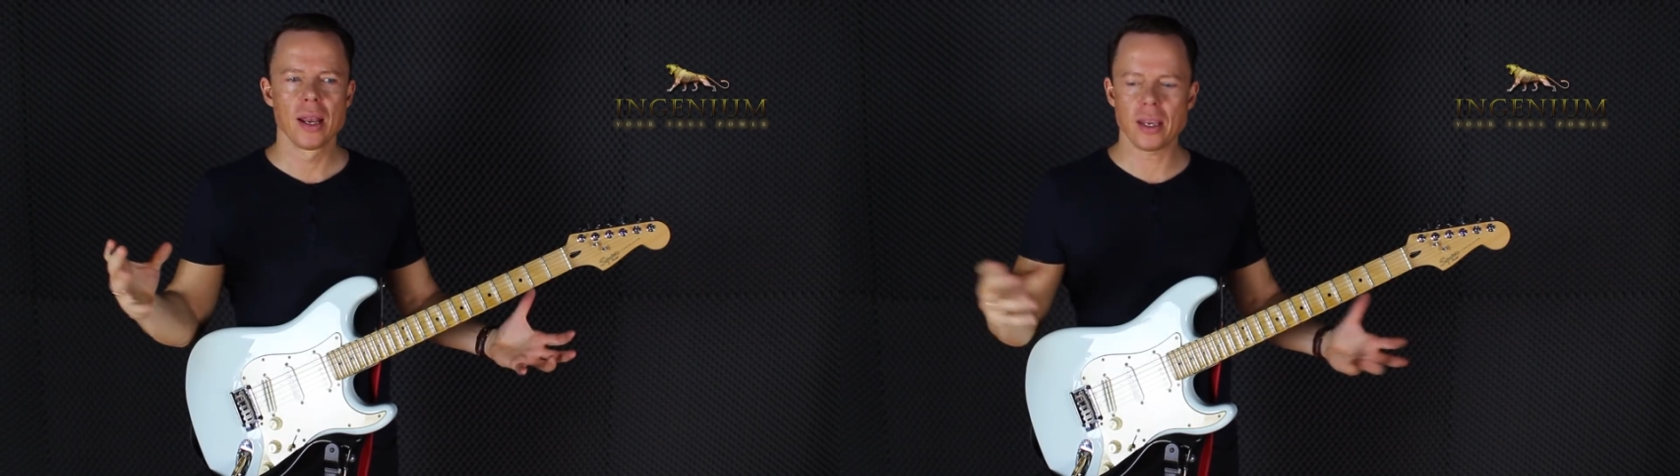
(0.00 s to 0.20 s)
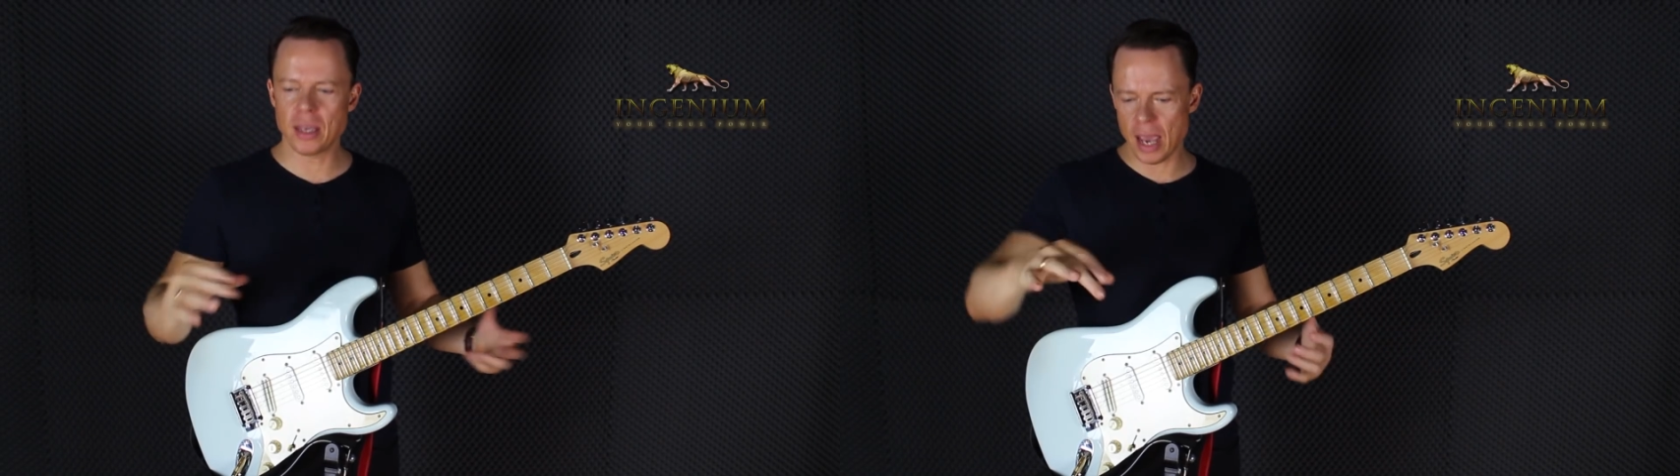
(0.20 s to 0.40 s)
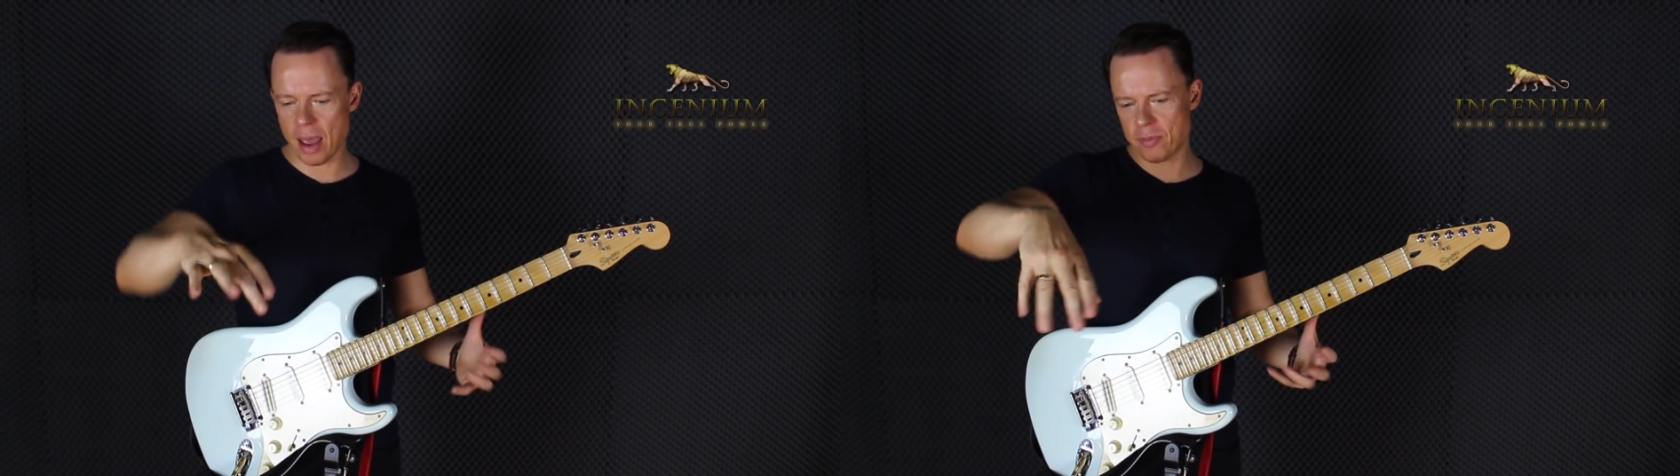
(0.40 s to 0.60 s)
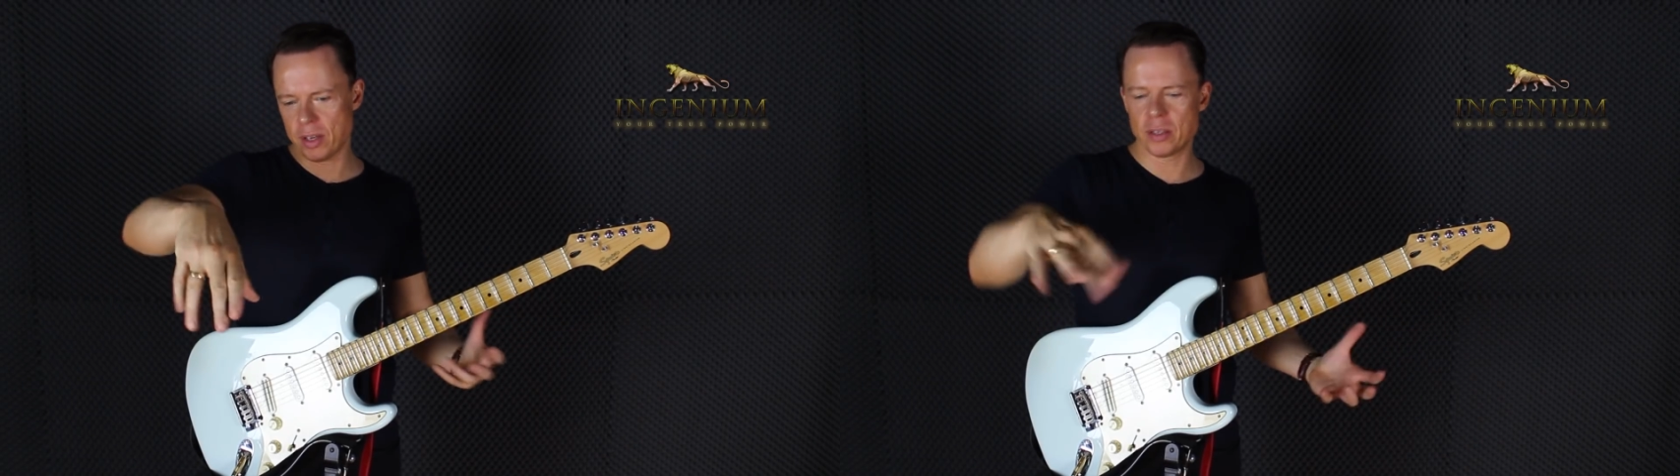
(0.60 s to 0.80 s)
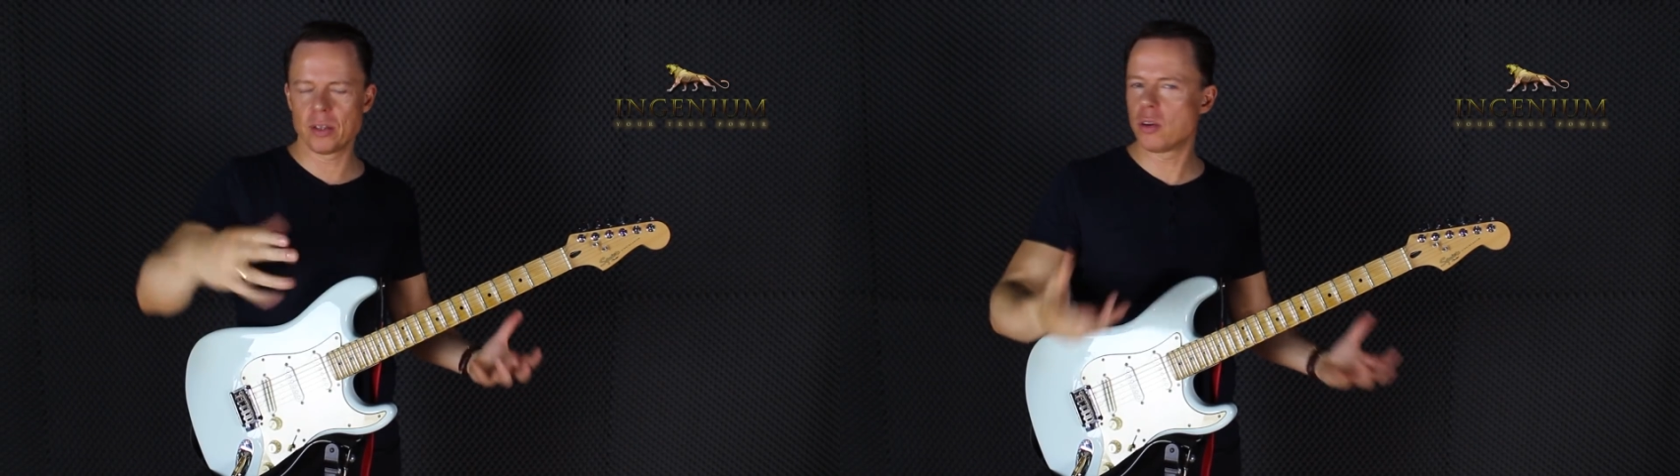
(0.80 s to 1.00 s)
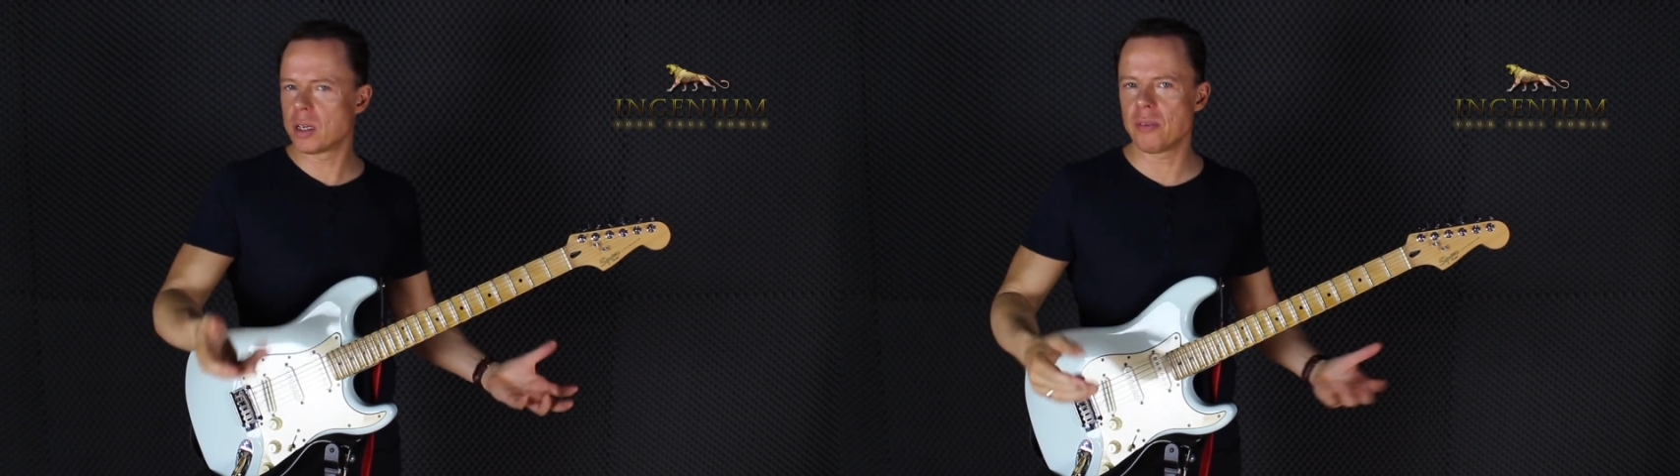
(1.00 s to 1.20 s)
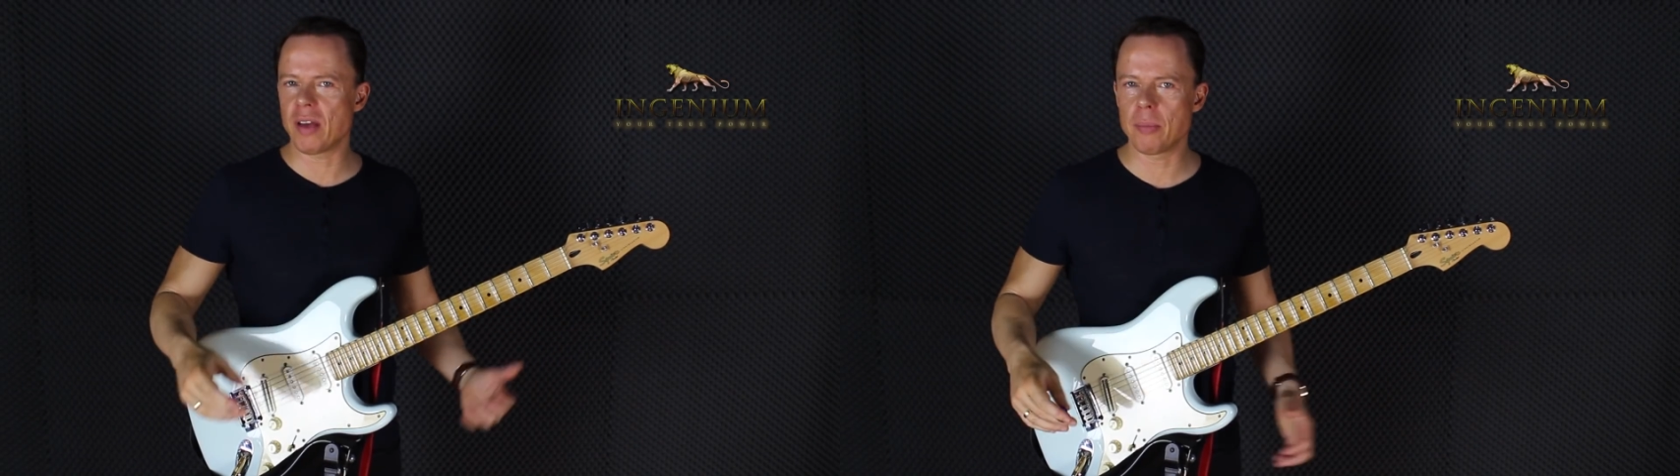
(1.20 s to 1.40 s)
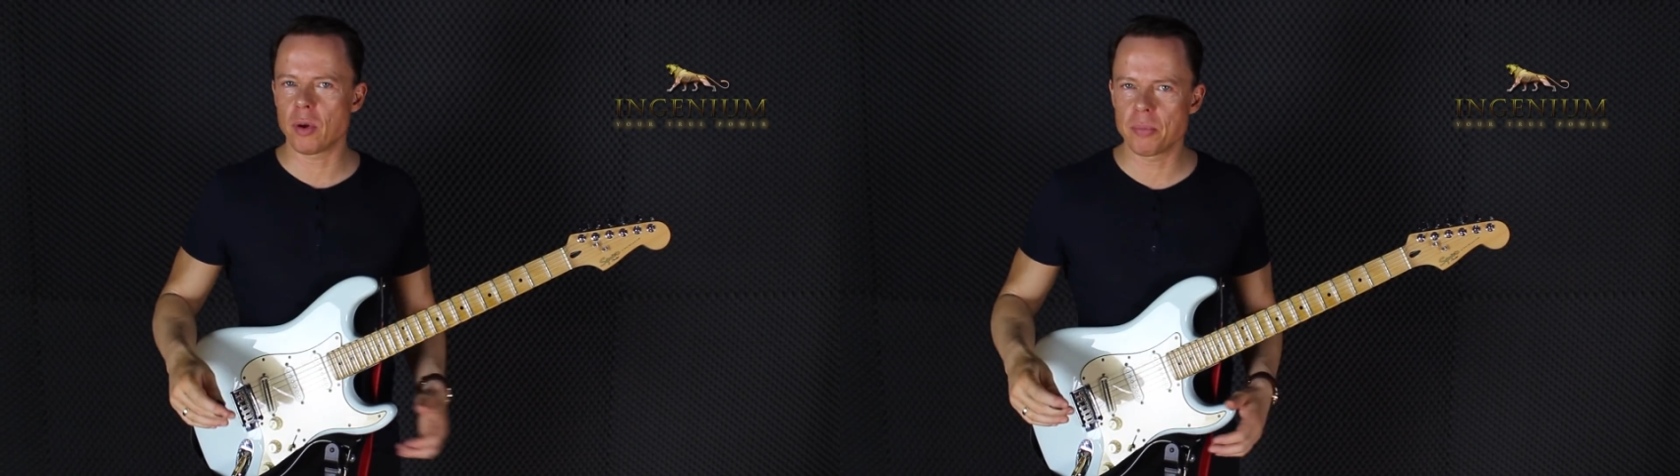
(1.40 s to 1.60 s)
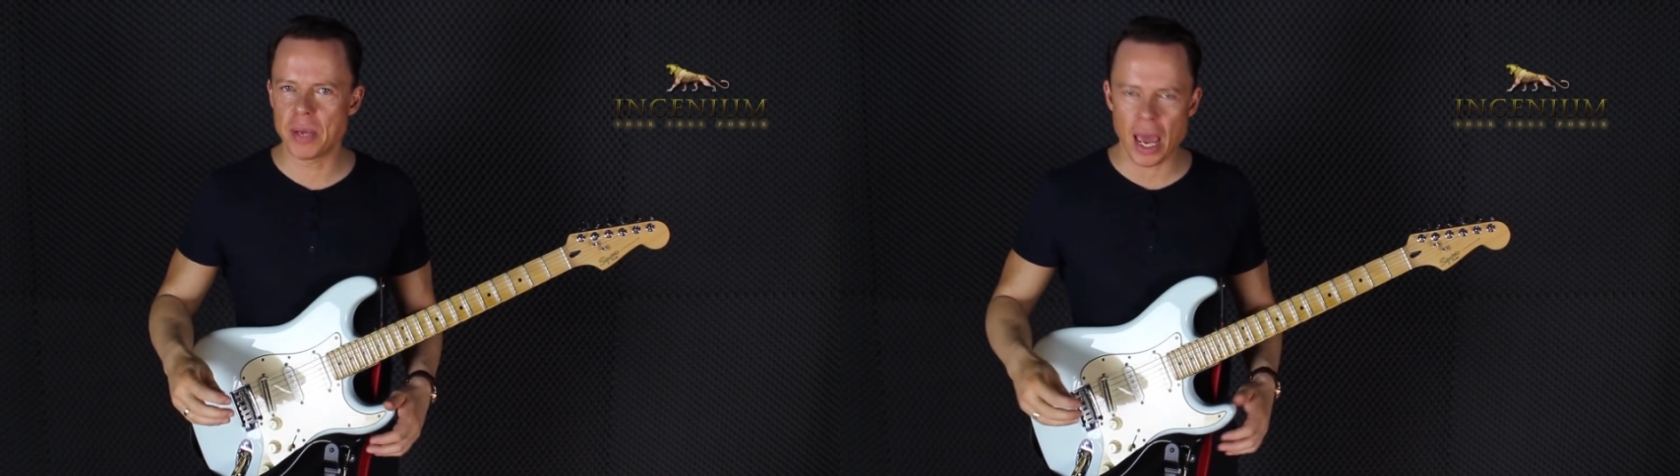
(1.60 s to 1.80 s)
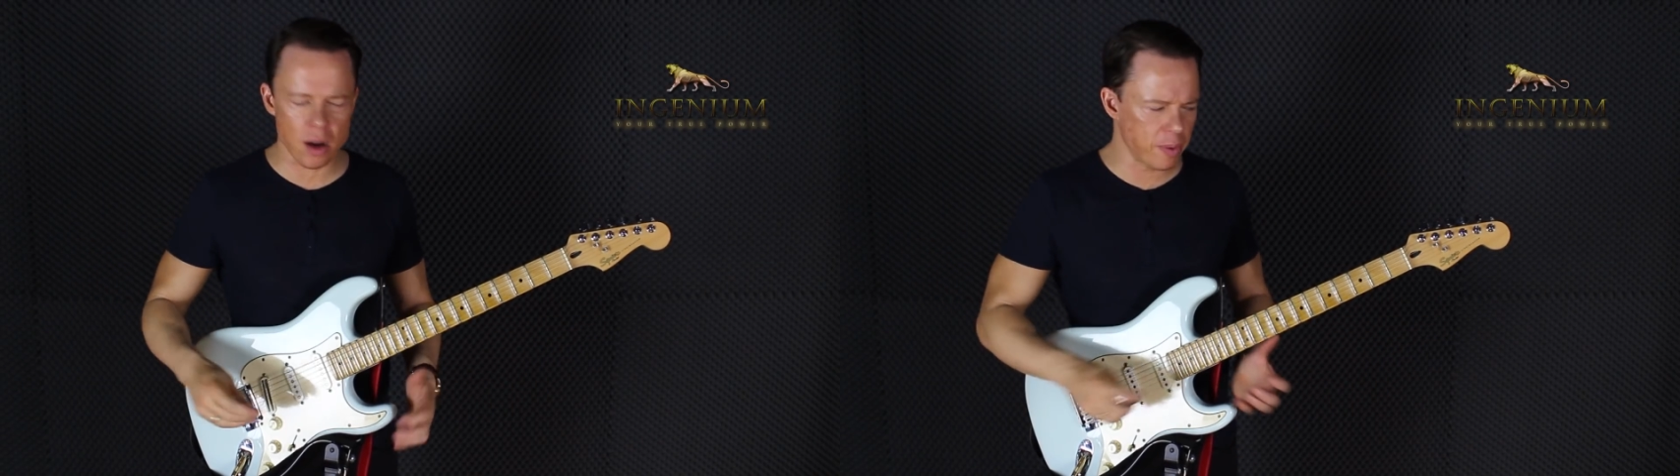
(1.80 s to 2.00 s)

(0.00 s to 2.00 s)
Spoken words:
like you can develop on a piano.